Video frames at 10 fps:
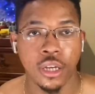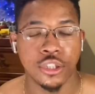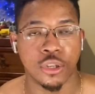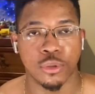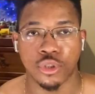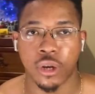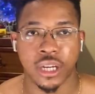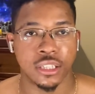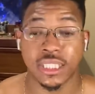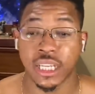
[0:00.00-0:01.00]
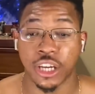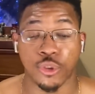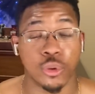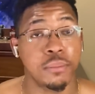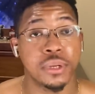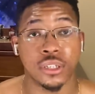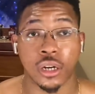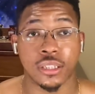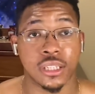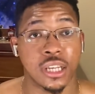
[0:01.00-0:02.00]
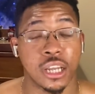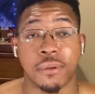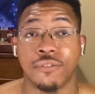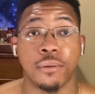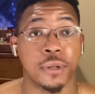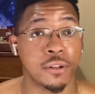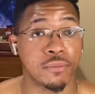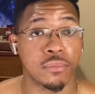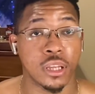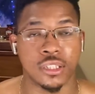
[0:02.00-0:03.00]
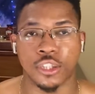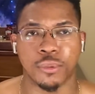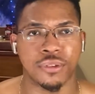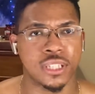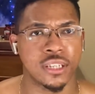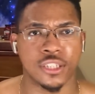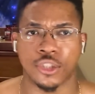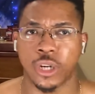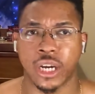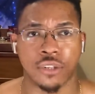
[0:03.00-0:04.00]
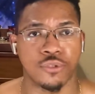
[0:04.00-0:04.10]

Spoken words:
So we're trying to say you can be dark-skinned and be feminine and still be seen as attractive.